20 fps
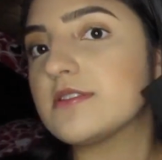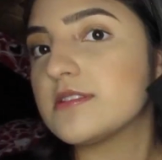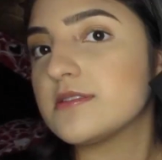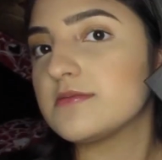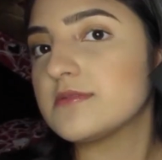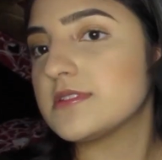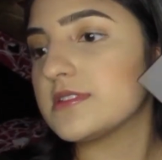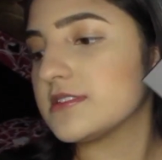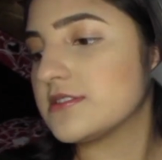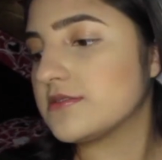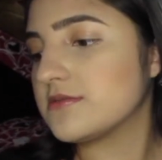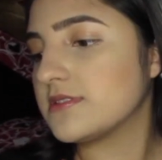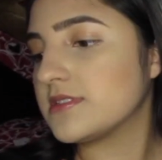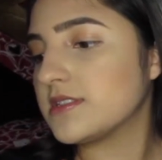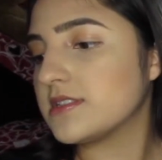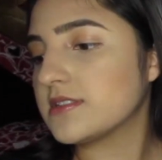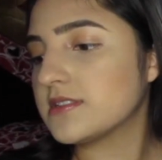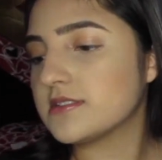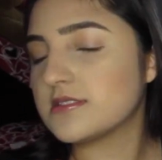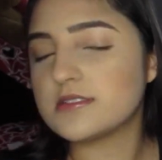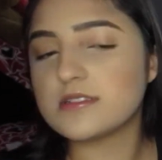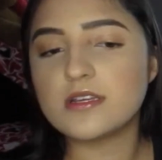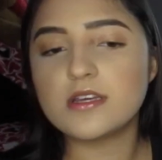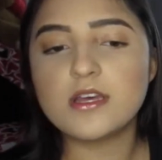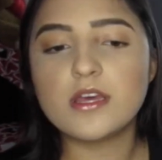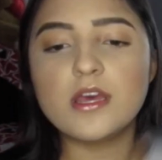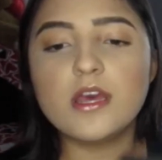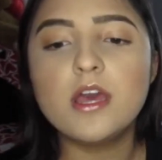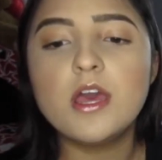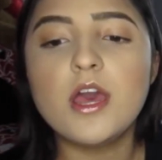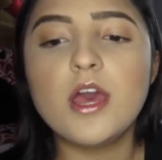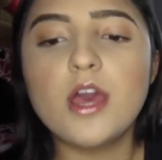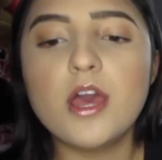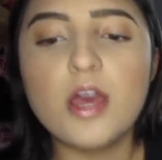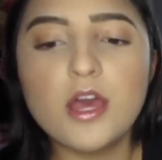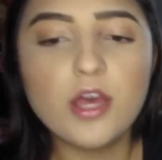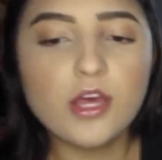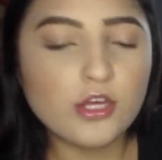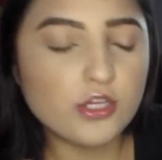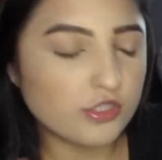than what this one looks.
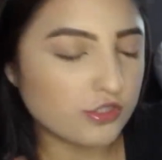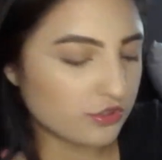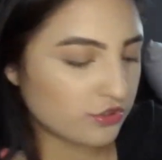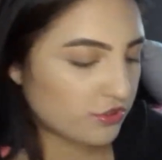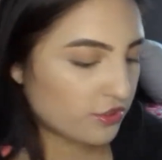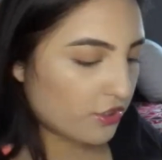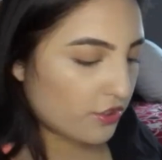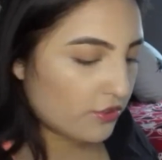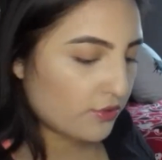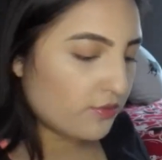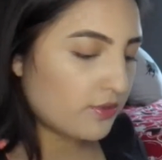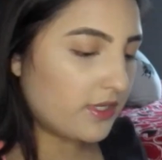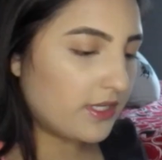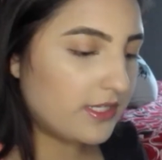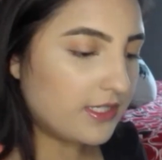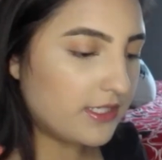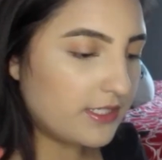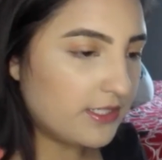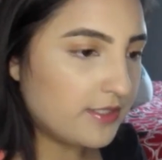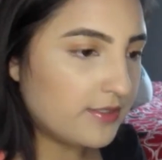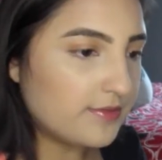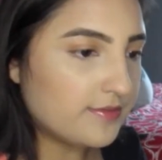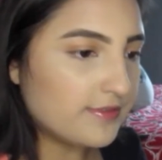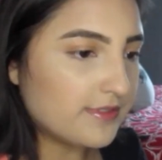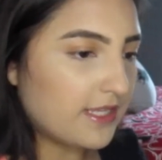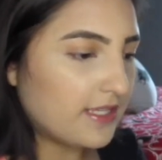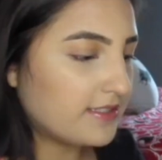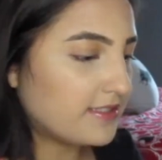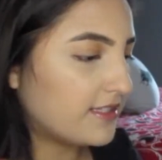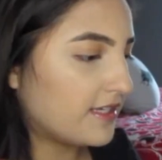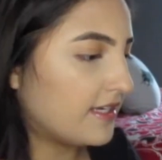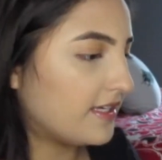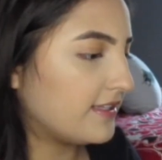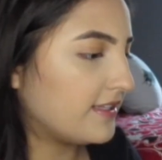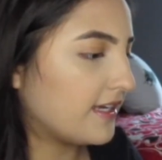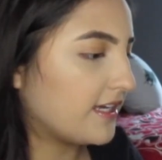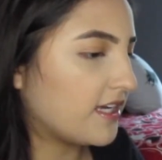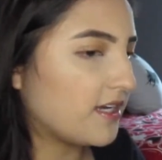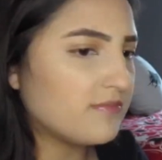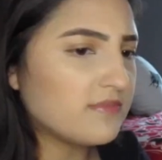So that's it
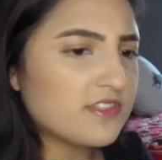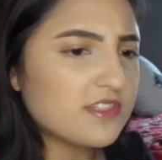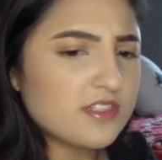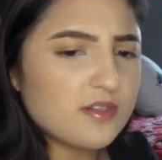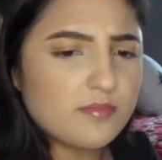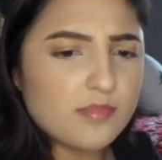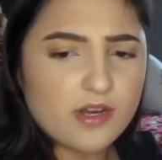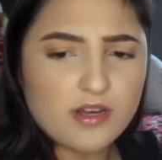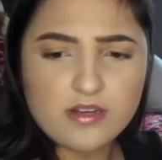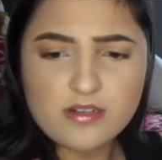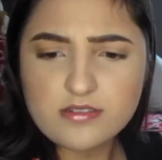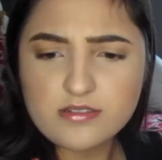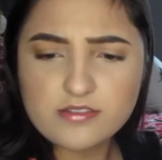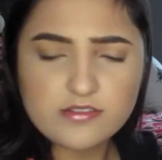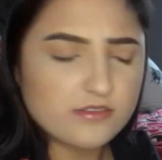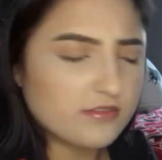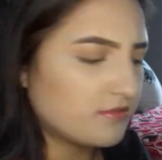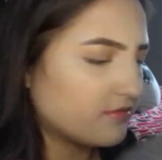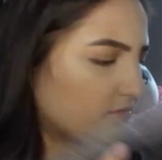that comes in the box.